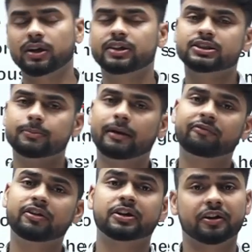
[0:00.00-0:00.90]
Ranjan ma'am
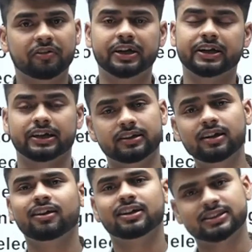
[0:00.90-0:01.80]
will cover it in a
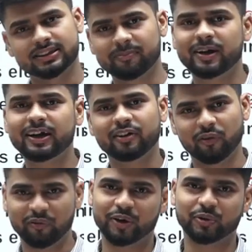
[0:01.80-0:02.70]
separate
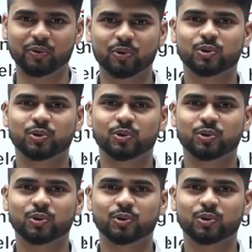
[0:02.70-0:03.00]
video.